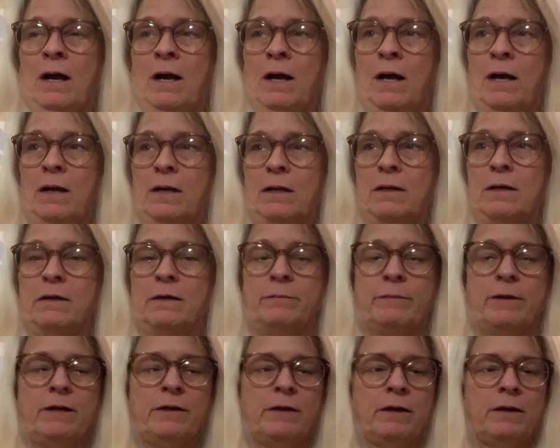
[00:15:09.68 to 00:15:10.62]

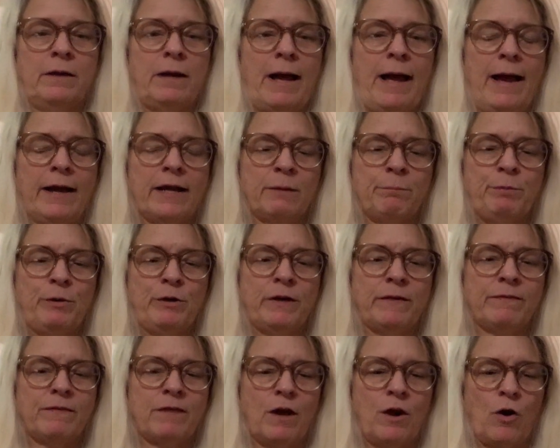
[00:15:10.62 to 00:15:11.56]
I could
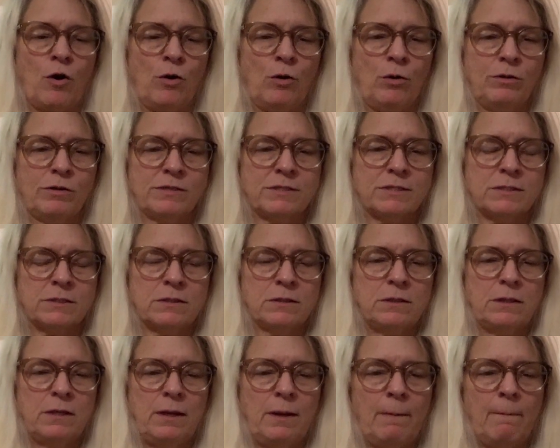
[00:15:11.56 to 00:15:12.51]
put the girls'
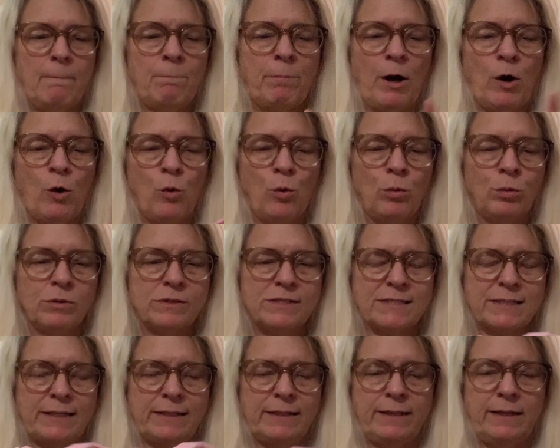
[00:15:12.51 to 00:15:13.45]
bowls
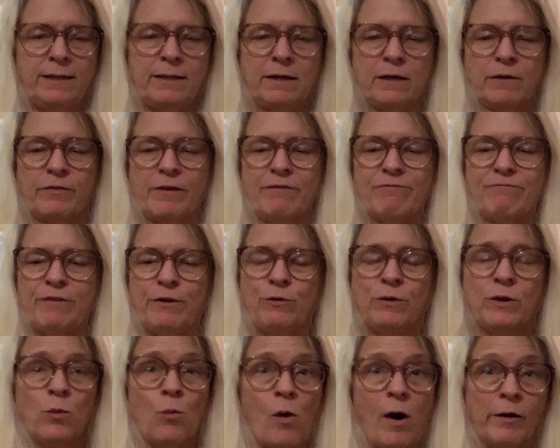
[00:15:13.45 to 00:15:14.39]
in here, their food
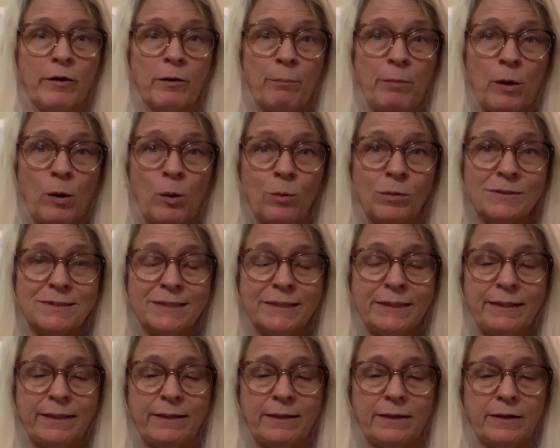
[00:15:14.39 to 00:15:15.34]
and water bowls in
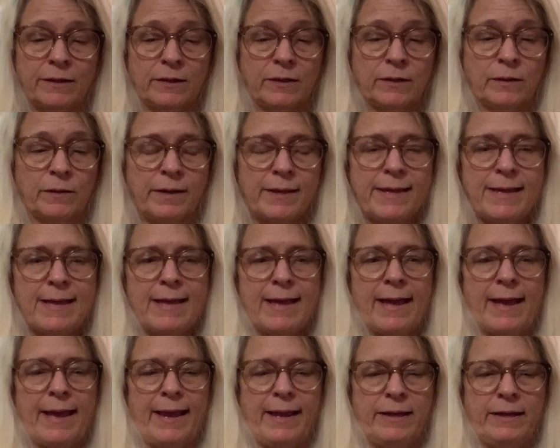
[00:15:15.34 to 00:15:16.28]
here,
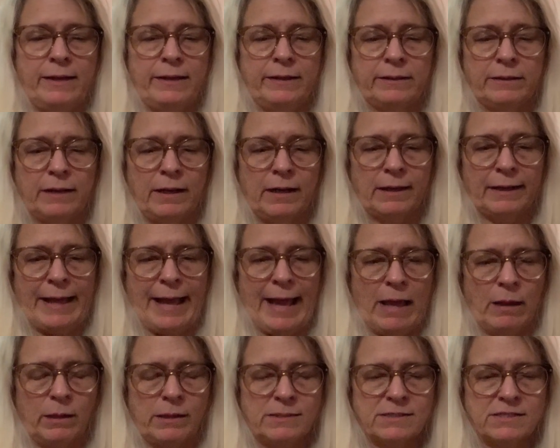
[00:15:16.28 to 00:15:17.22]
and a
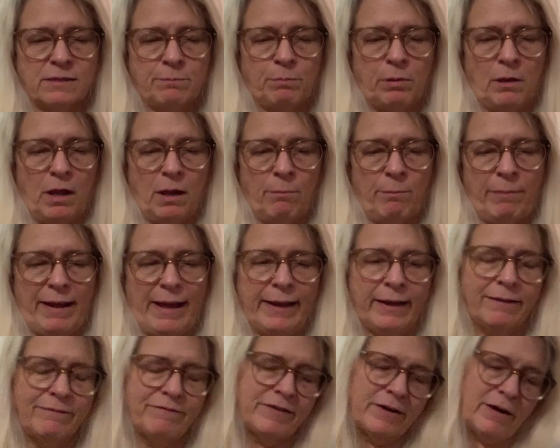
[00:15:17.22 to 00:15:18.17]
gallon Ziploc bag
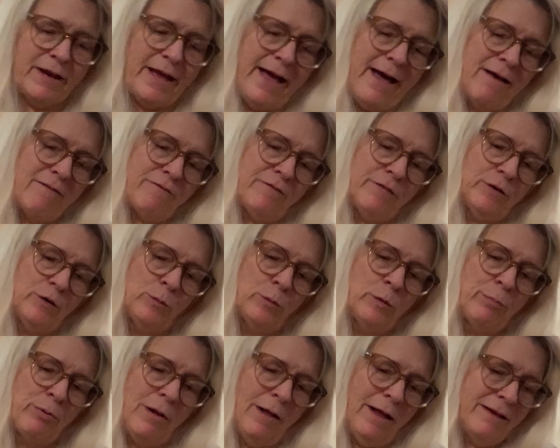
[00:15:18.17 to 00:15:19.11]
of their cat food
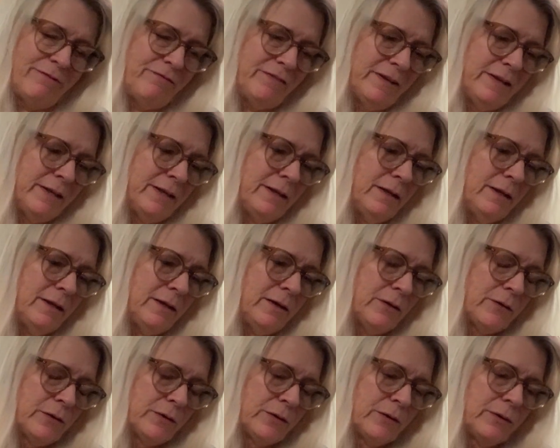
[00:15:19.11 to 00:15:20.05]
would probably fit in
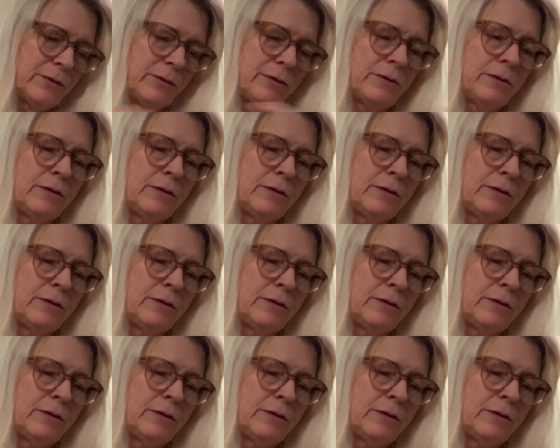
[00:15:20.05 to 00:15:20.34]
here.